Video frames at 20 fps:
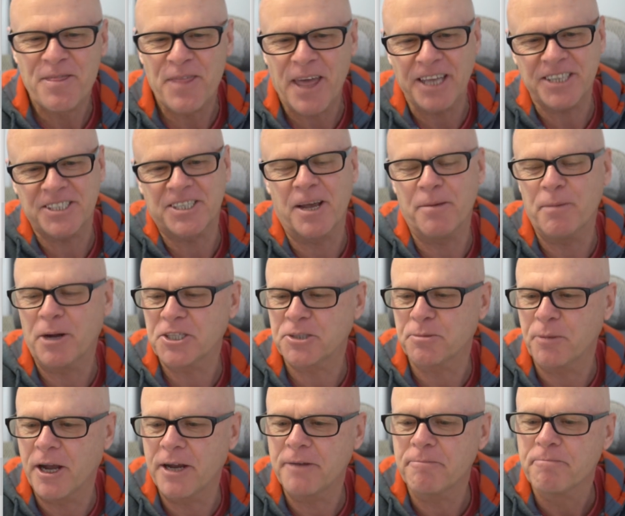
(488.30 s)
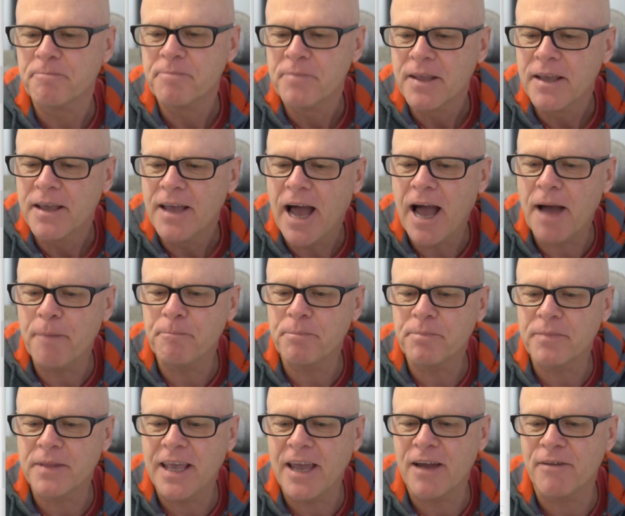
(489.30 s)
Thanks so much, mate. Um,
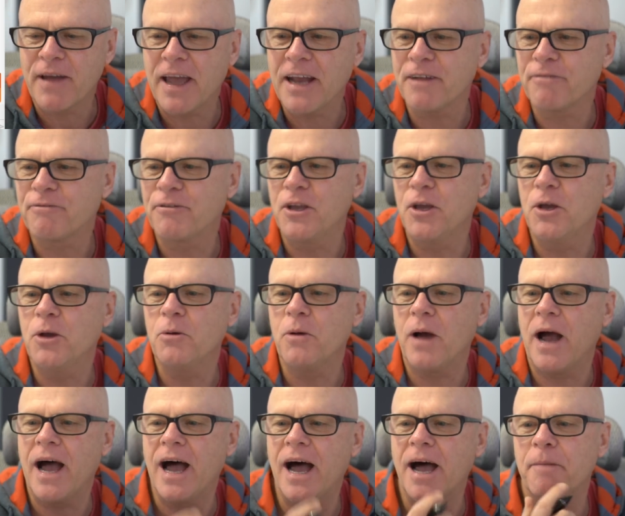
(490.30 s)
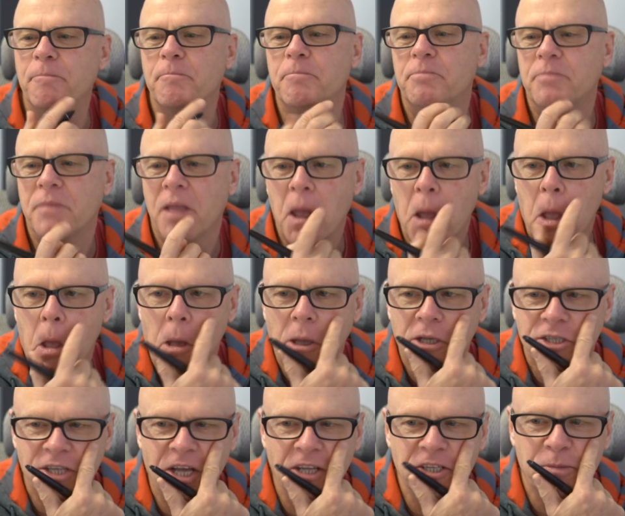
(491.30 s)
yeah, I've had a few um,
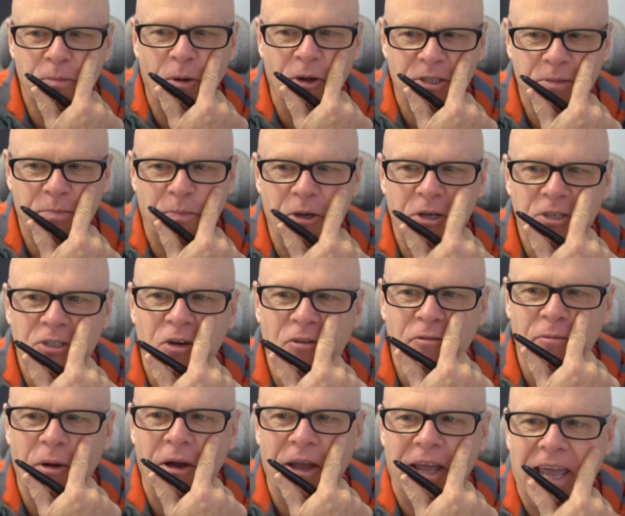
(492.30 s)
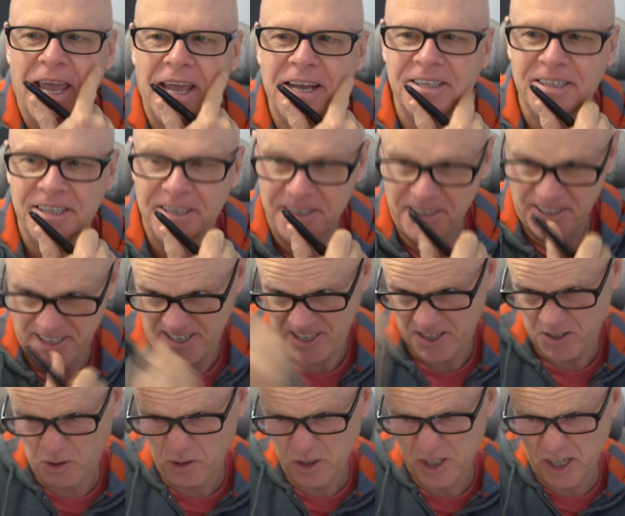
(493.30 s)
Sunspots burnt off my head
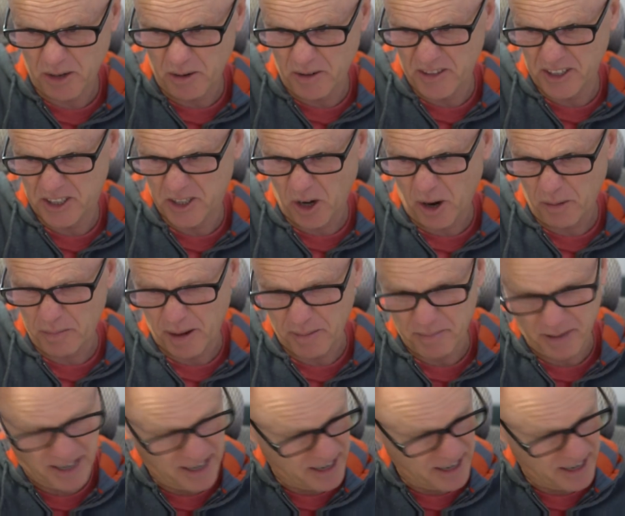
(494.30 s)
and also on the top up